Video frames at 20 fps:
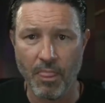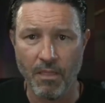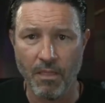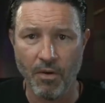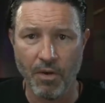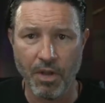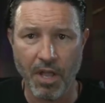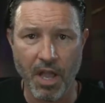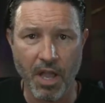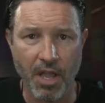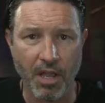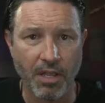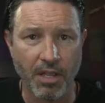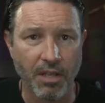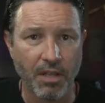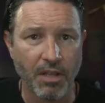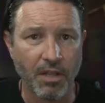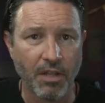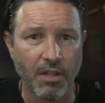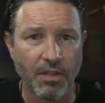okay,
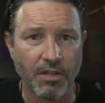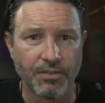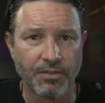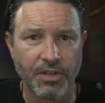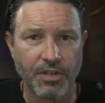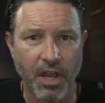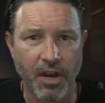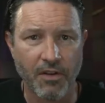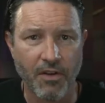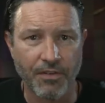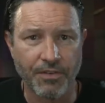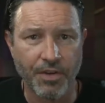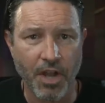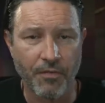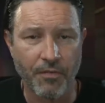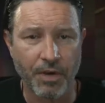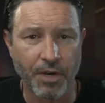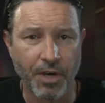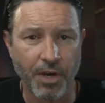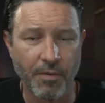it's kind of off
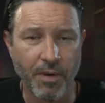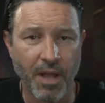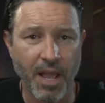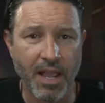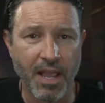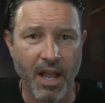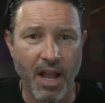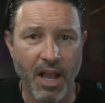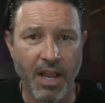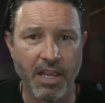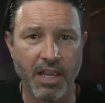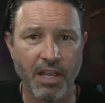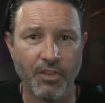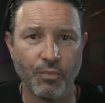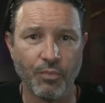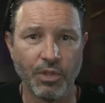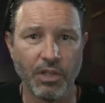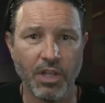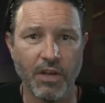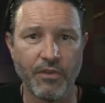topic here, but hey, hi Keith.
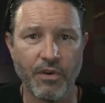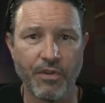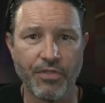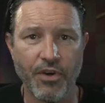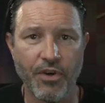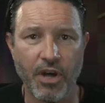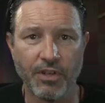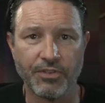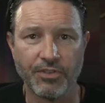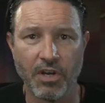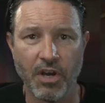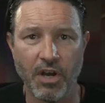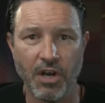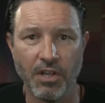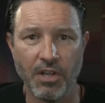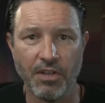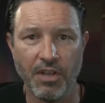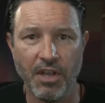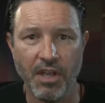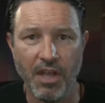Would love your thoughts
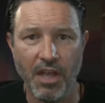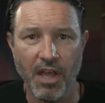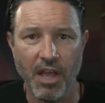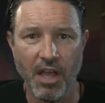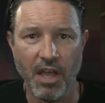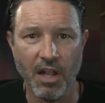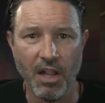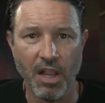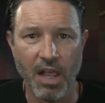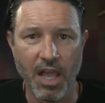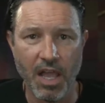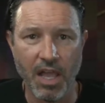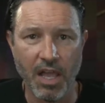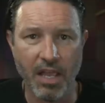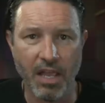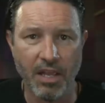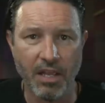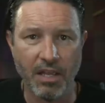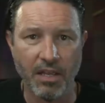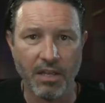on
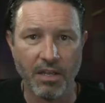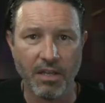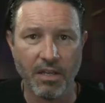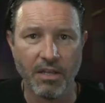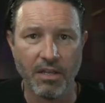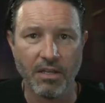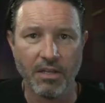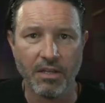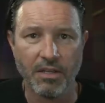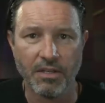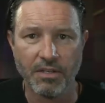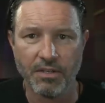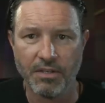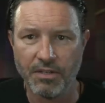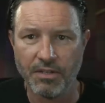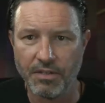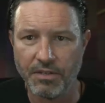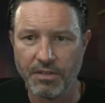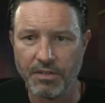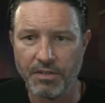L.A.
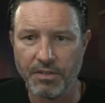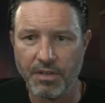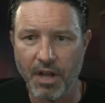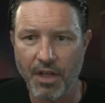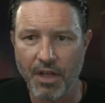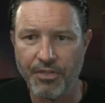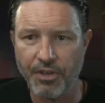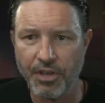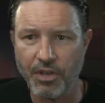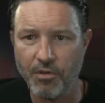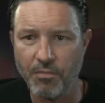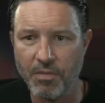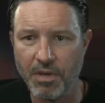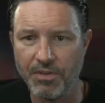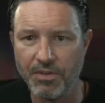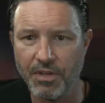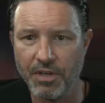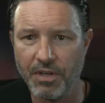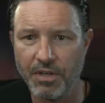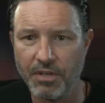I think you mean
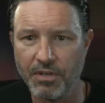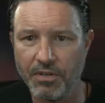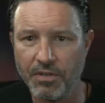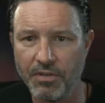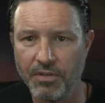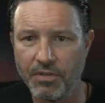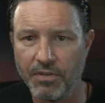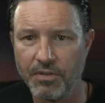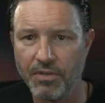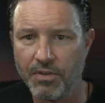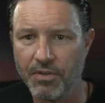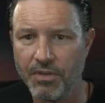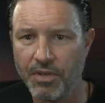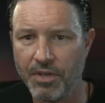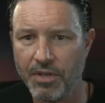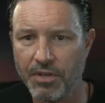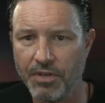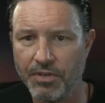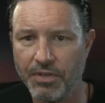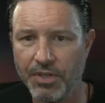the the
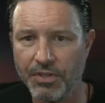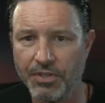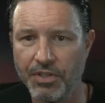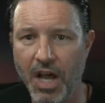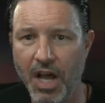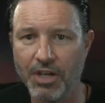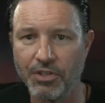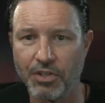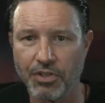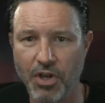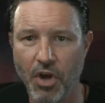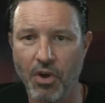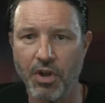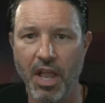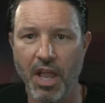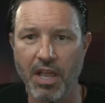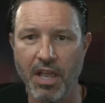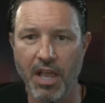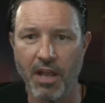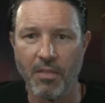D- Dodgers.
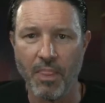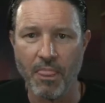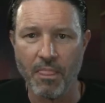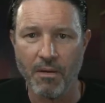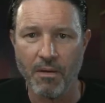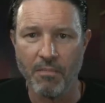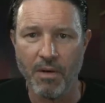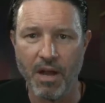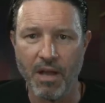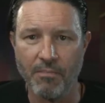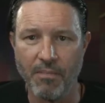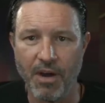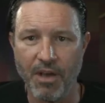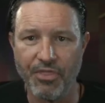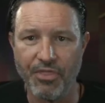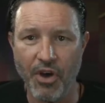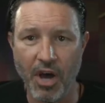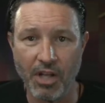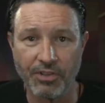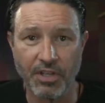Okay, yeah. My my
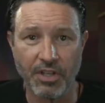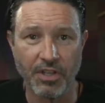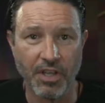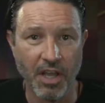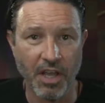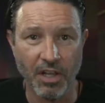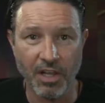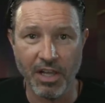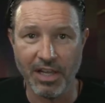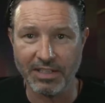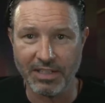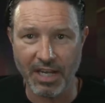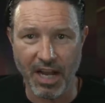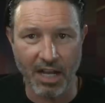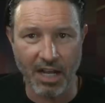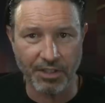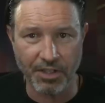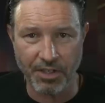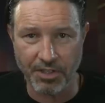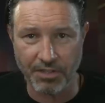thoughts on the L.A.
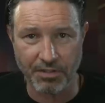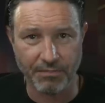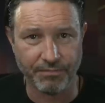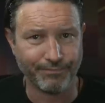Dodgers.